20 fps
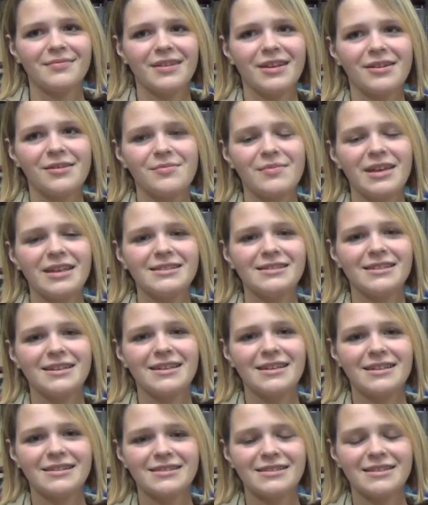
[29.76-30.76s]
It makes
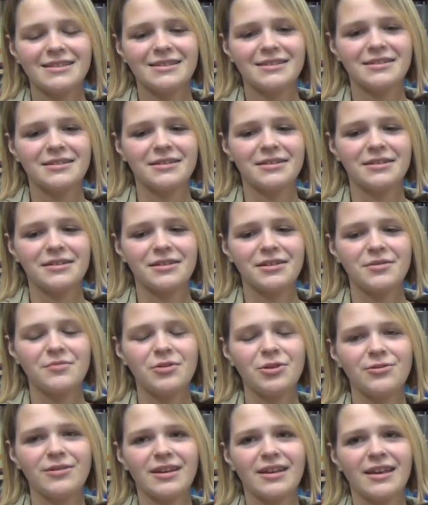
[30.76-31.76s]
it easy to
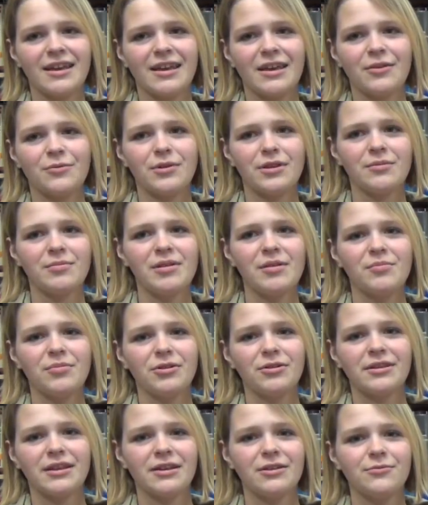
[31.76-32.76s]
communicate with
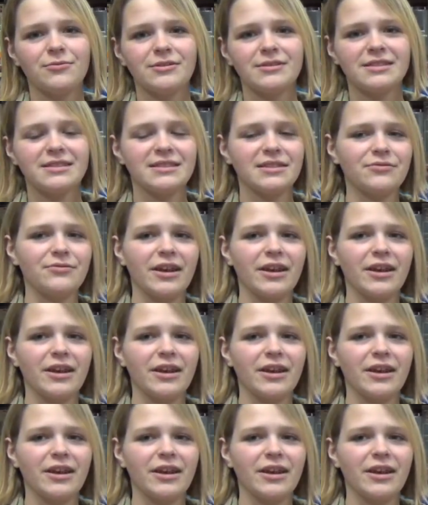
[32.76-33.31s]
people that you wouldn't see